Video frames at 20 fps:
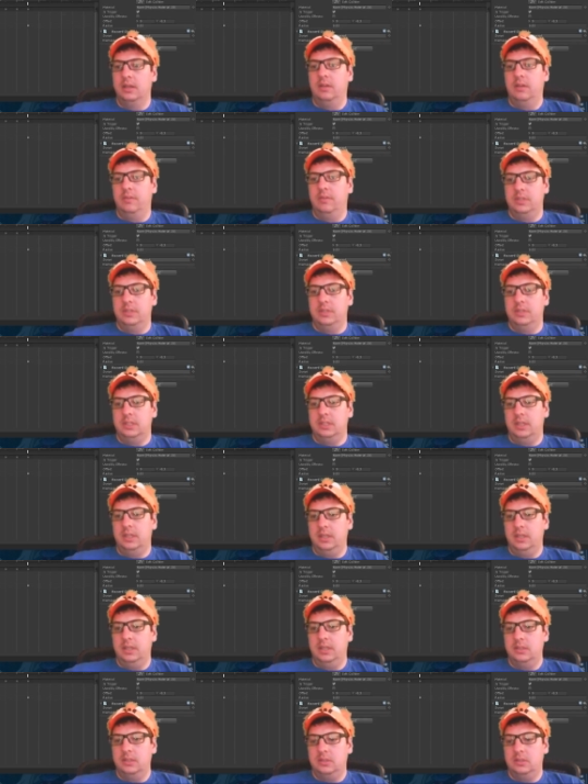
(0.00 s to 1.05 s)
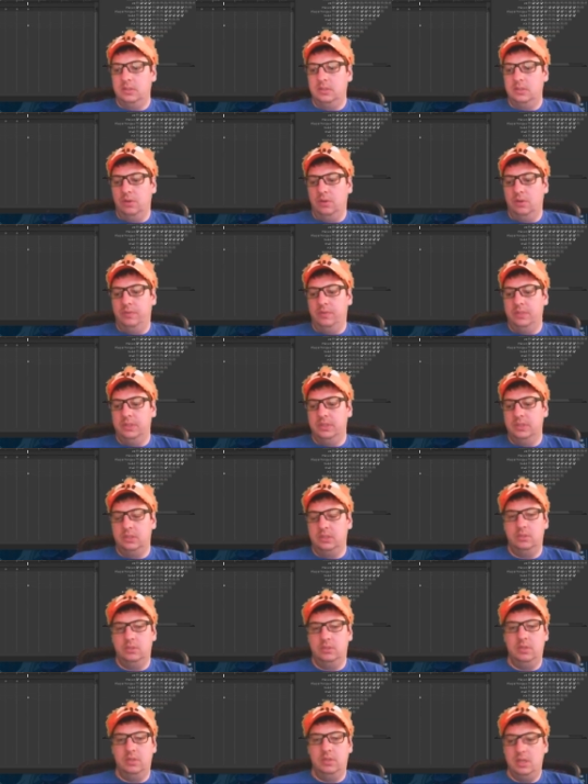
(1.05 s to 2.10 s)
physics settings. So physics
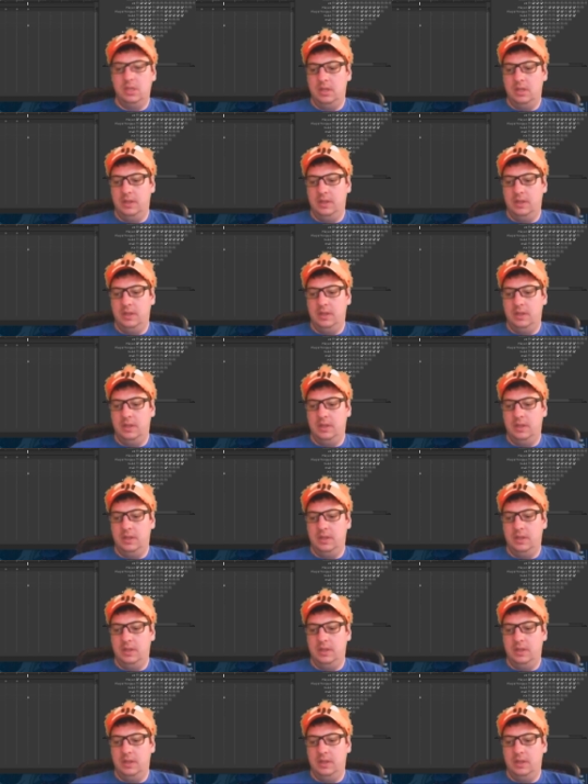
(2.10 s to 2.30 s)
2D,